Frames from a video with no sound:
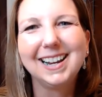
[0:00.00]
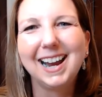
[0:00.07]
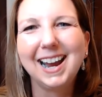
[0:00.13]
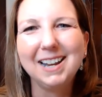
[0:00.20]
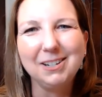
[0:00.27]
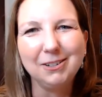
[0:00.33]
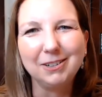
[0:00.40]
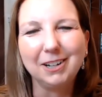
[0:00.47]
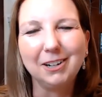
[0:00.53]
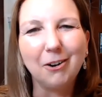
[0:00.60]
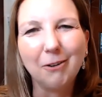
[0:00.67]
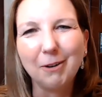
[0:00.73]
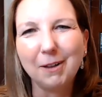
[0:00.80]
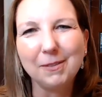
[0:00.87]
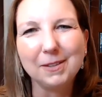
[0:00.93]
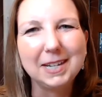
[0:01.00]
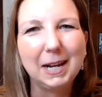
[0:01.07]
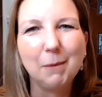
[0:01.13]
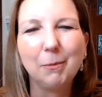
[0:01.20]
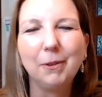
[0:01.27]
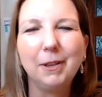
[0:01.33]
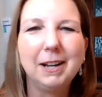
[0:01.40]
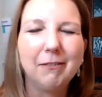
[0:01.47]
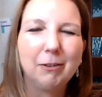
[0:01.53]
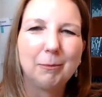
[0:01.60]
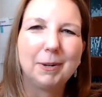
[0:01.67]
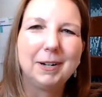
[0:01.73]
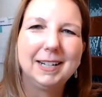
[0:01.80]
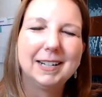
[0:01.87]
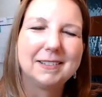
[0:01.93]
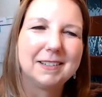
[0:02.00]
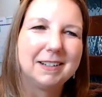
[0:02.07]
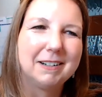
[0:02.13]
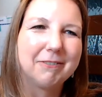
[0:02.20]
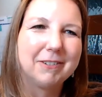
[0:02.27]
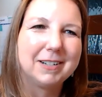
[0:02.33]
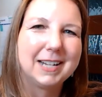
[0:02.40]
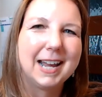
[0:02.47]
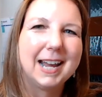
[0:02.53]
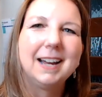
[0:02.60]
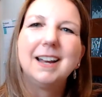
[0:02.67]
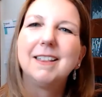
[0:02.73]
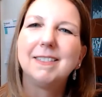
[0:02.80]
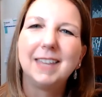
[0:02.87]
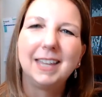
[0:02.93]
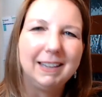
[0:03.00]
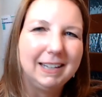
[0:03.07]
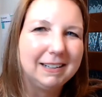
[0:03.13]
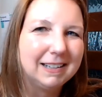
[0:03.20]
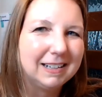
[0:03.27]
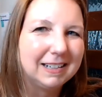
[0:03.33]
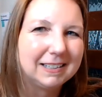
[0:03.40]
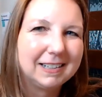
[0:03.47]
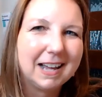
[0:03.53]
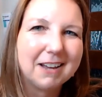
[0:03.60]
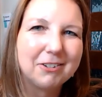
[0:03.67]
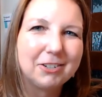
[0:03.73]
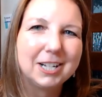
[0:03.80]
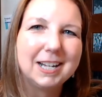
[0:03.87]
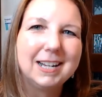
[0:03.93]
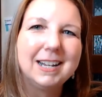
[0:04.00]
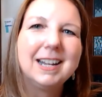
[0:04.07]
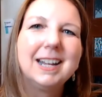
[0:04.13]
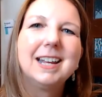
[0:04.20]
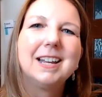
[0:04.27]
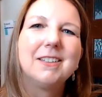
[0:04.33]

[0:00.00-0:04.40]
And you can go around the table and everybody gets a different day. They lead the discussion.